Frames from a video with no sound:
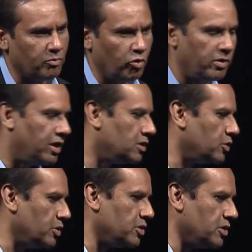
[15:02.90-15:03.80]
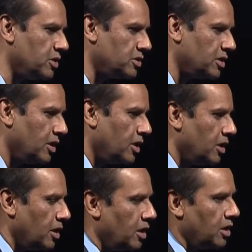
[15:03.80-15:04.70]
mobile switches,
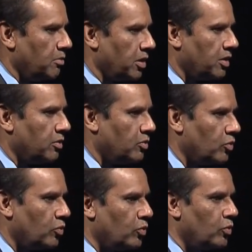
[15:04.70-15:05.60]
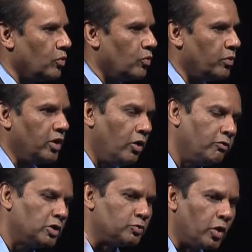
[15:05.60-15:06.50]
But we
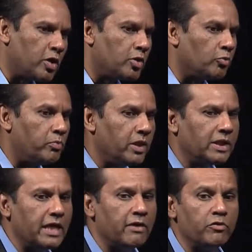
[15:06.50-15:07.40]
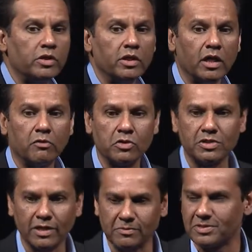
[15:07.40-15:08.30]
always wanted to build everything
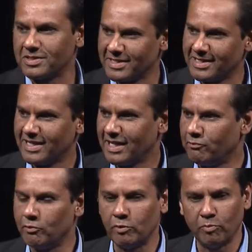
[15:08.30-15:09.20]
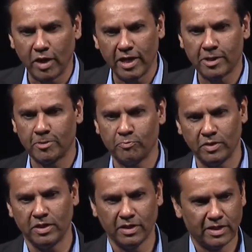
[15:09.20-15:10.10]
ourselves. We would buy a
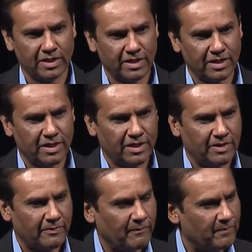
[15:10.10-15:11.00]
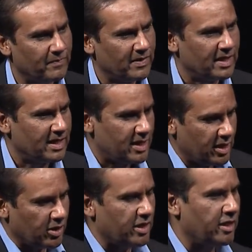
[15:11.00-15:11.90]
company,
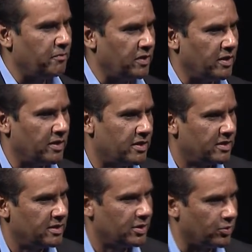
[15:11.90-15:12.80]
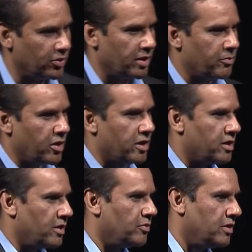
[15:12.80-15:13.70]
take their IPR, throw their product
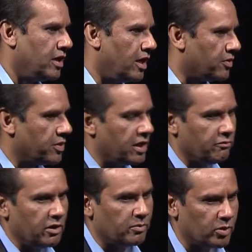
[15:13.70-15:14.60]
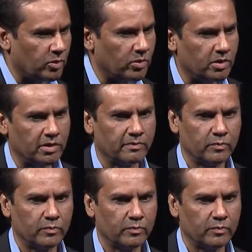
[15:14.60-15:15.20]
out, and redevelop the whole thing.